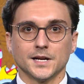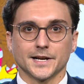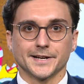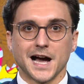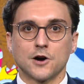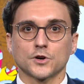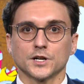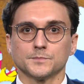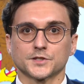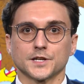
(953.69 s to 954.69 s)
An
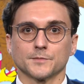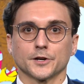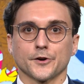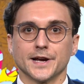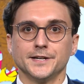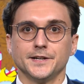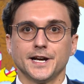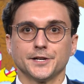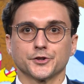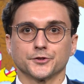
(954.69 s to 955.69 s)
outcome similar in
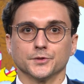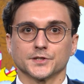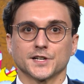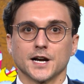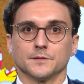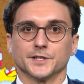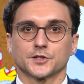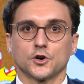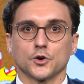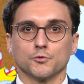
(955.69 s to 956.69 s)
nature to asylum is
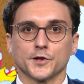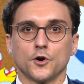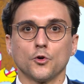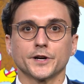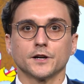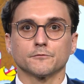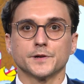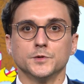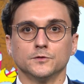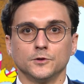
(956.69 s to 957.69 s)
called withholding of
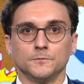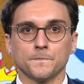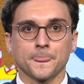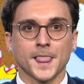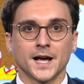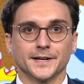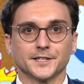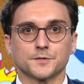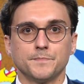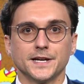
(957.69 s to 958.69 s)
removal and
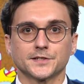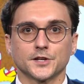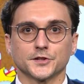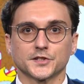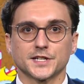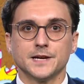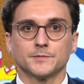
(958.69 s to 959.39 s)
is based on the same